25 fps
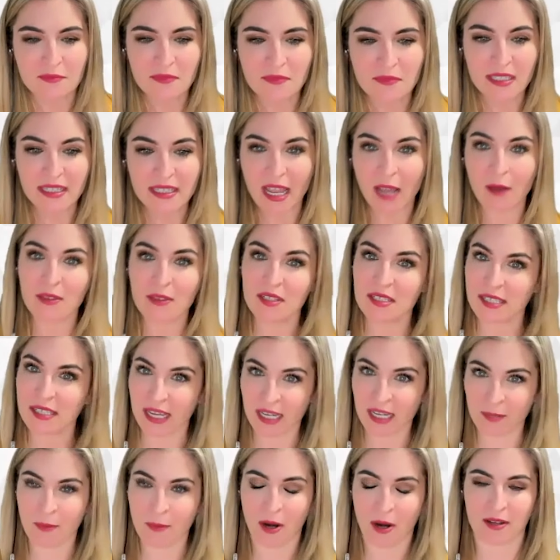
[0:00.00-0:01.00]
Now, the
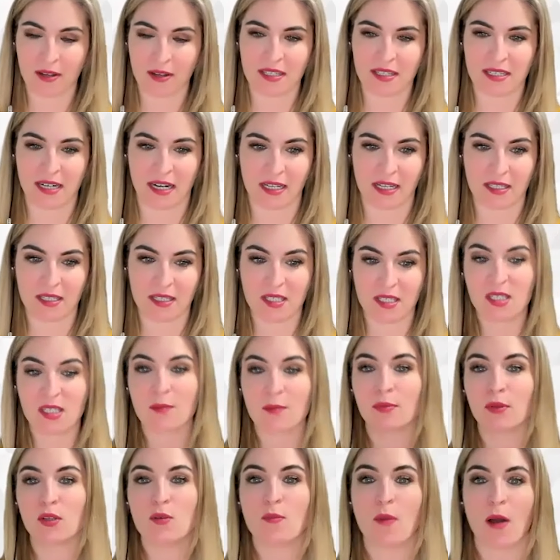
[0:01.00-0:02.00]
second part of the study, this is the
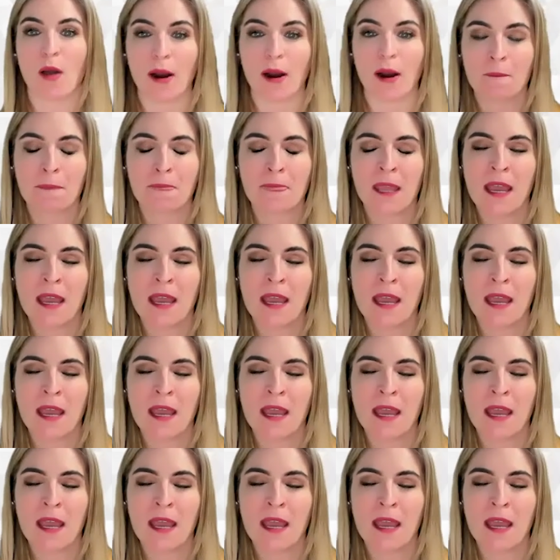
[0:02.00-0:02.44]
blue bar.